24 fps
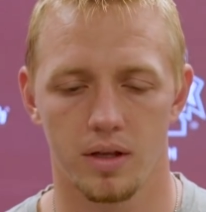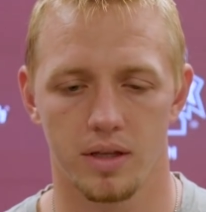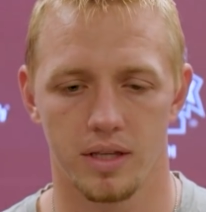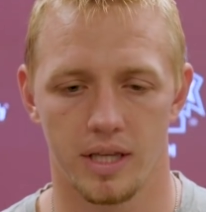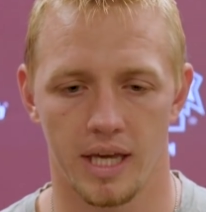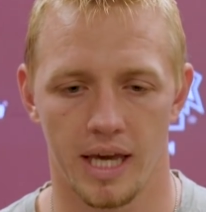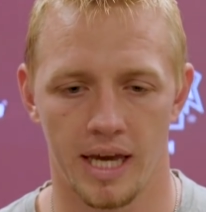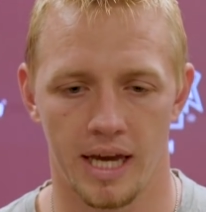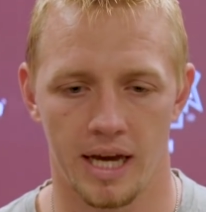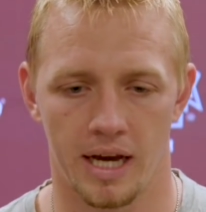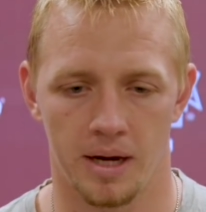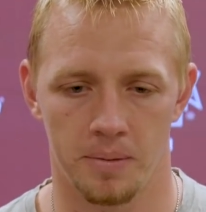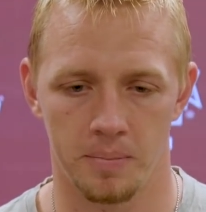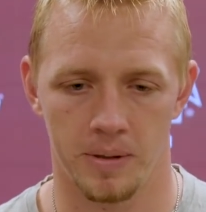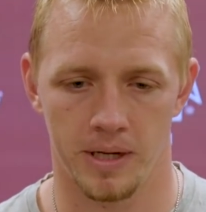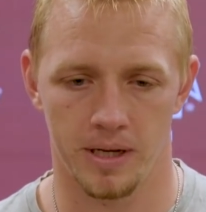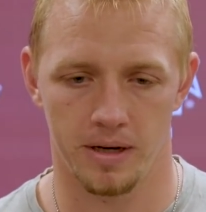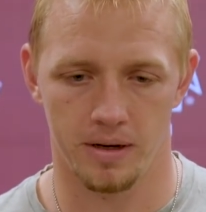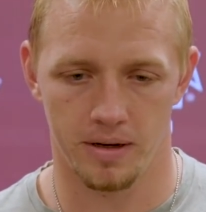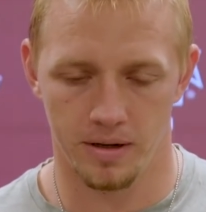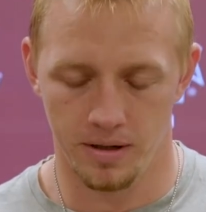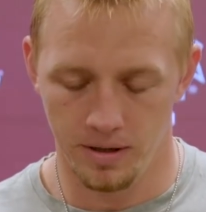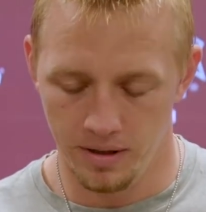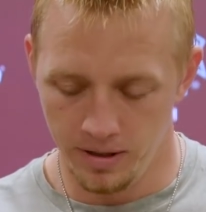Yeah, I
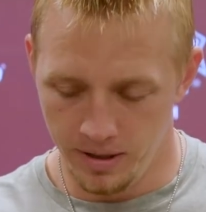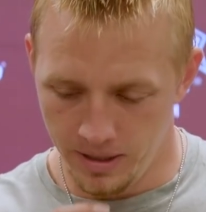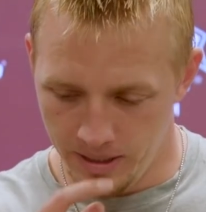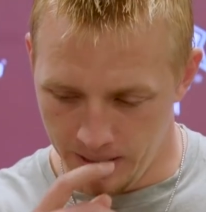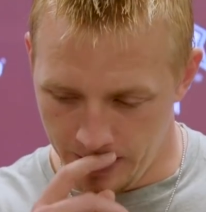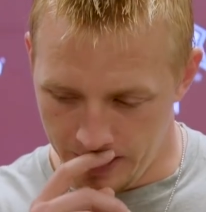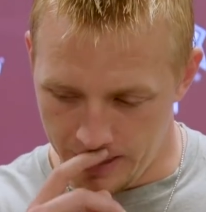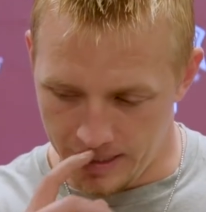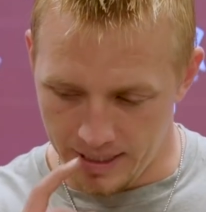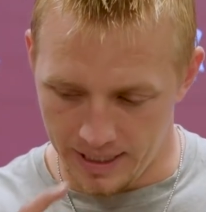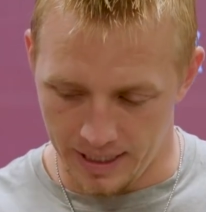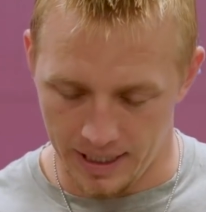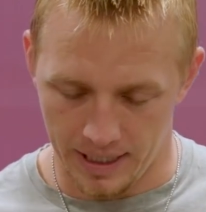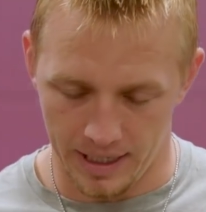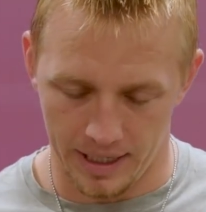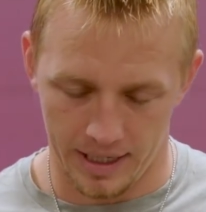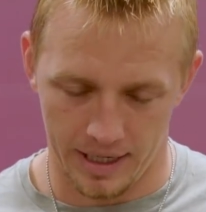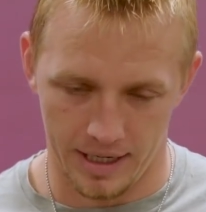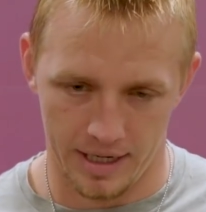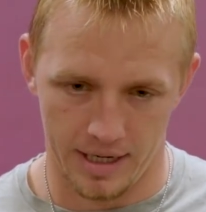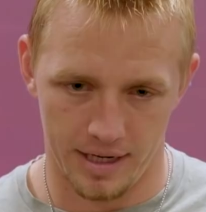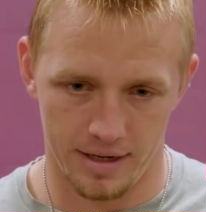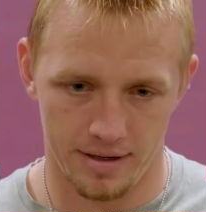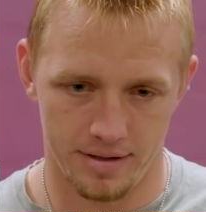mean,
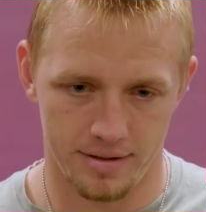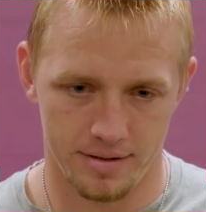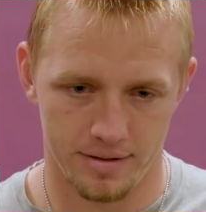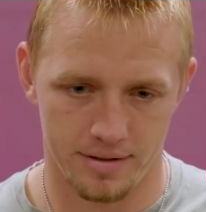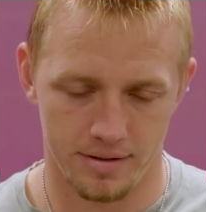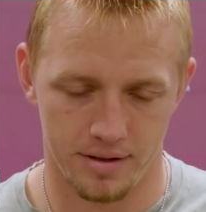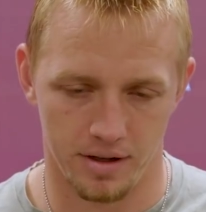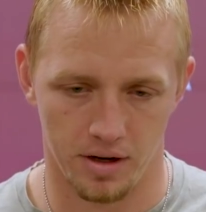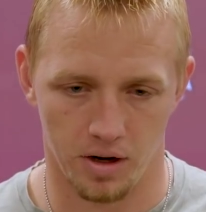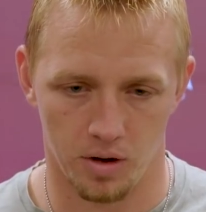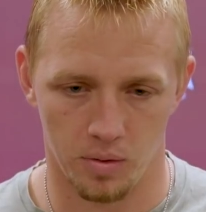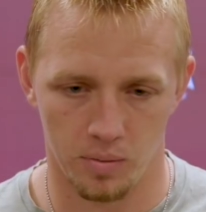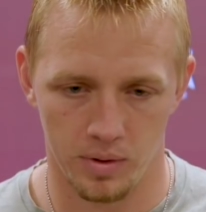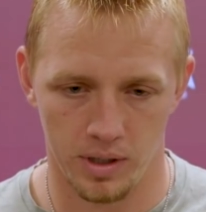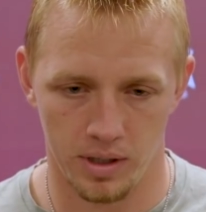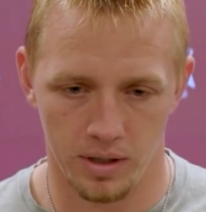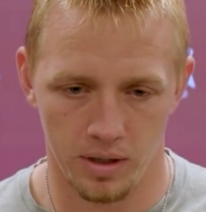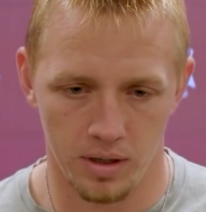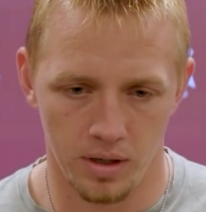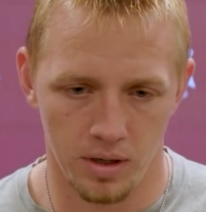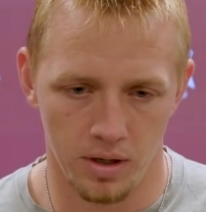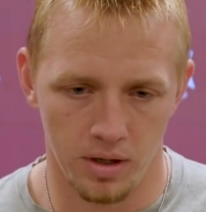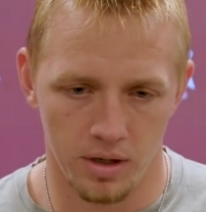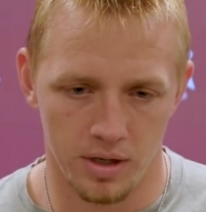you know,
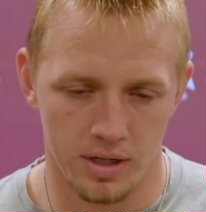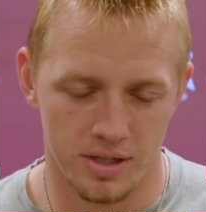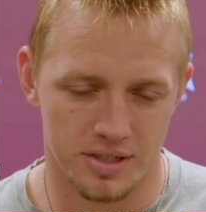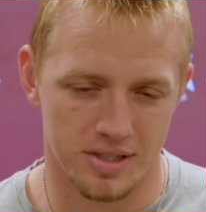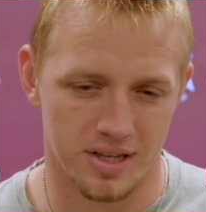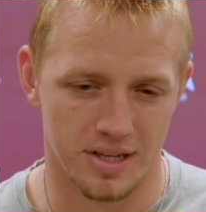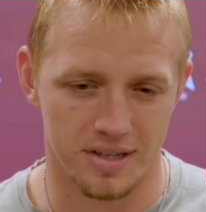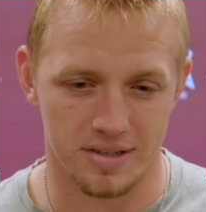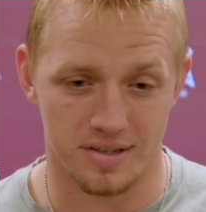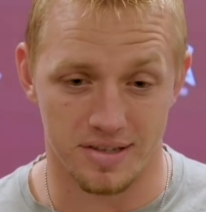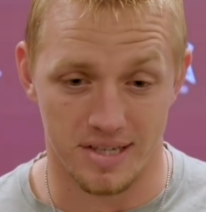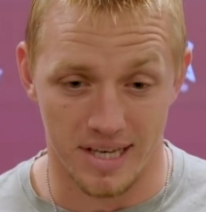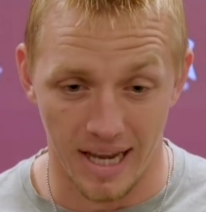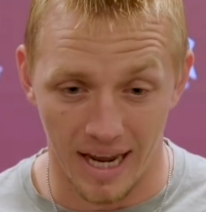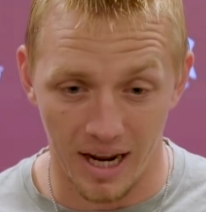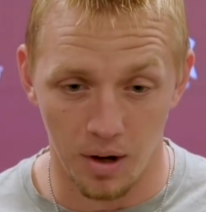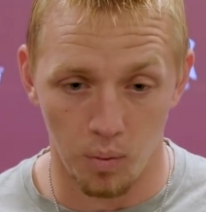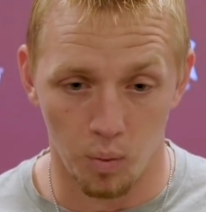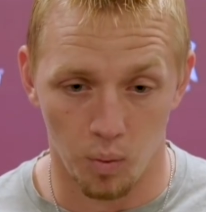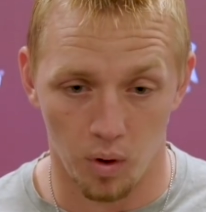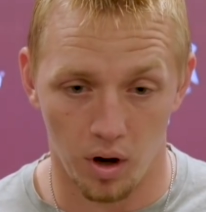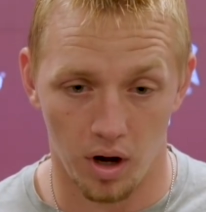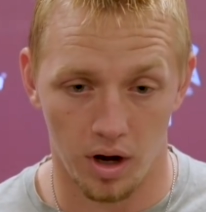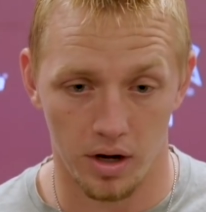we since day
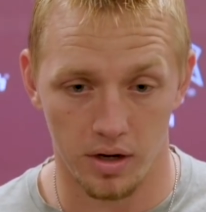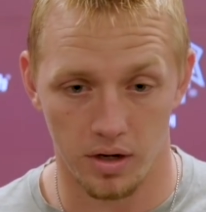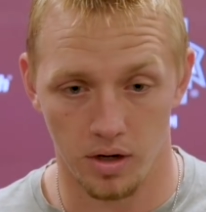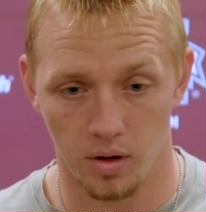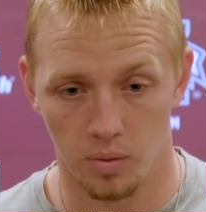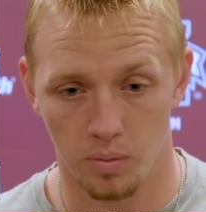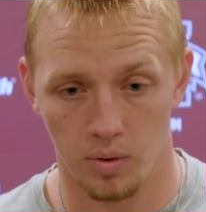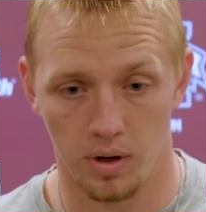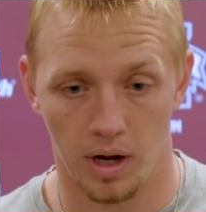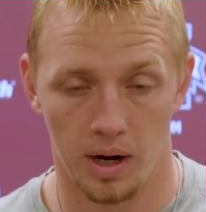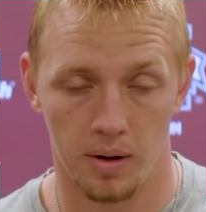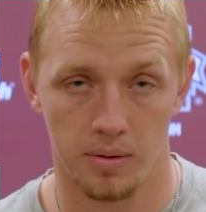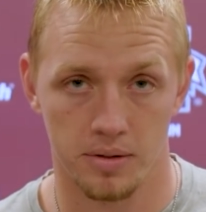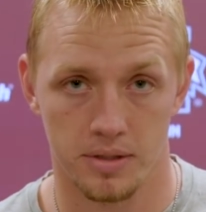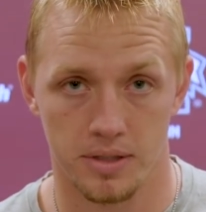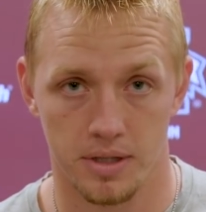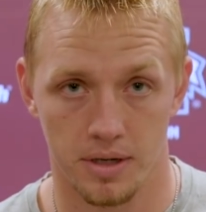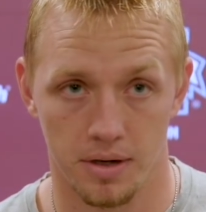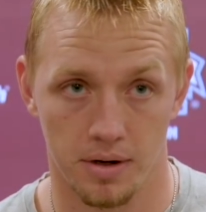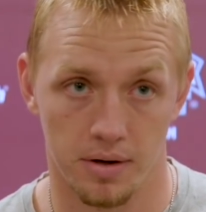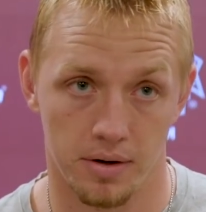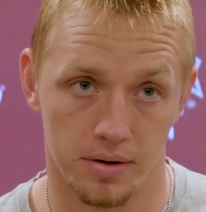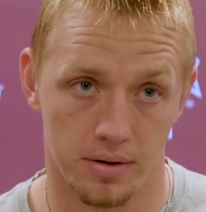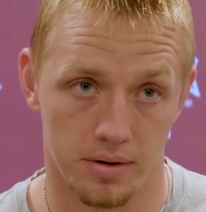one, you know, I was
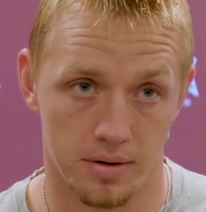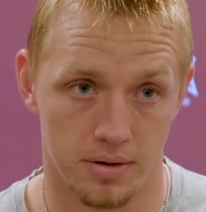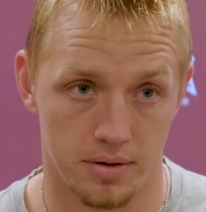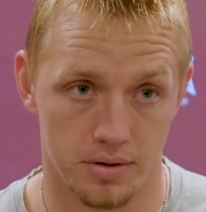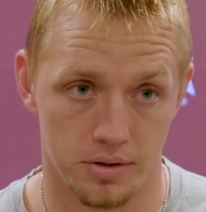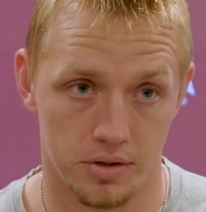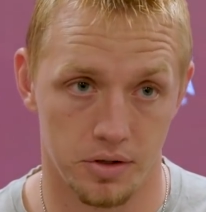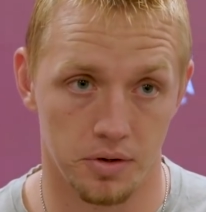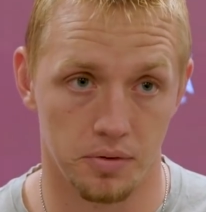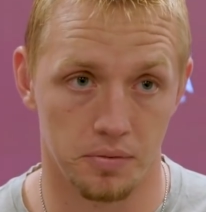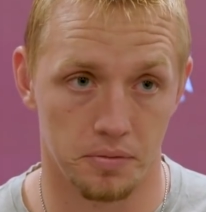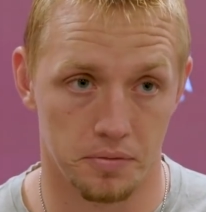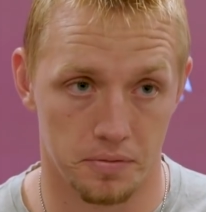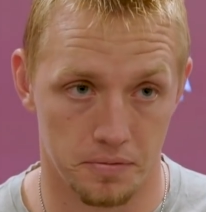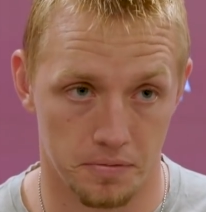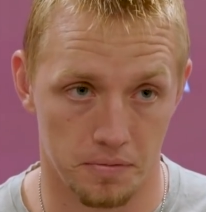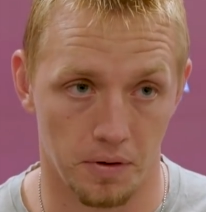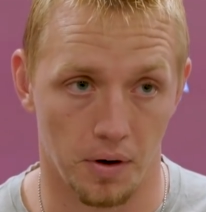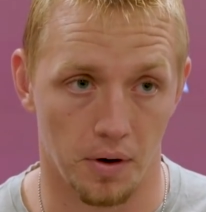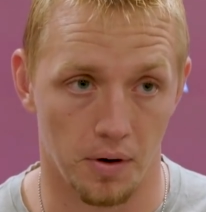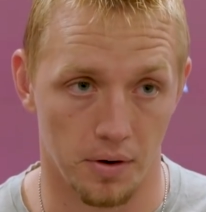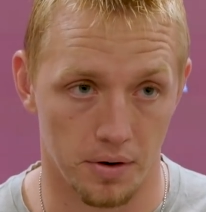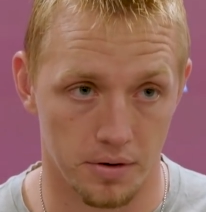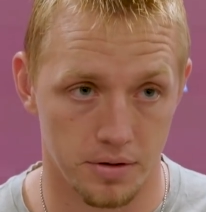here June
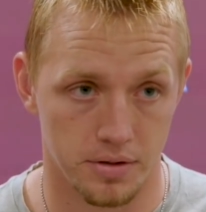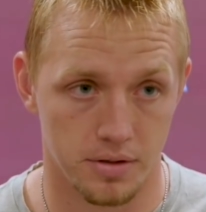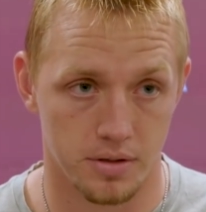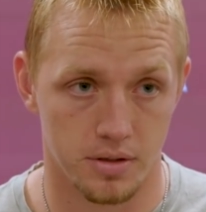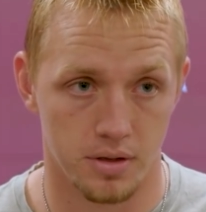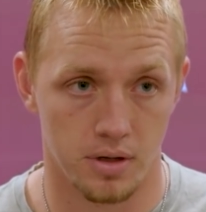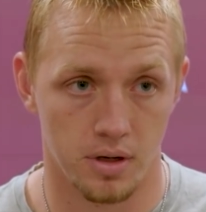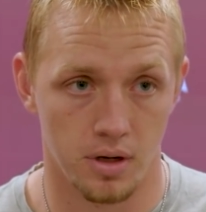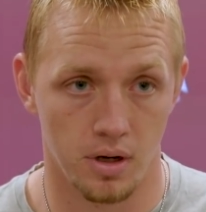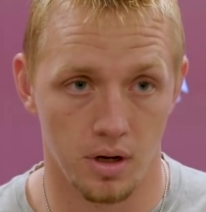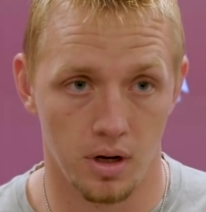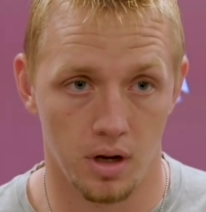1st,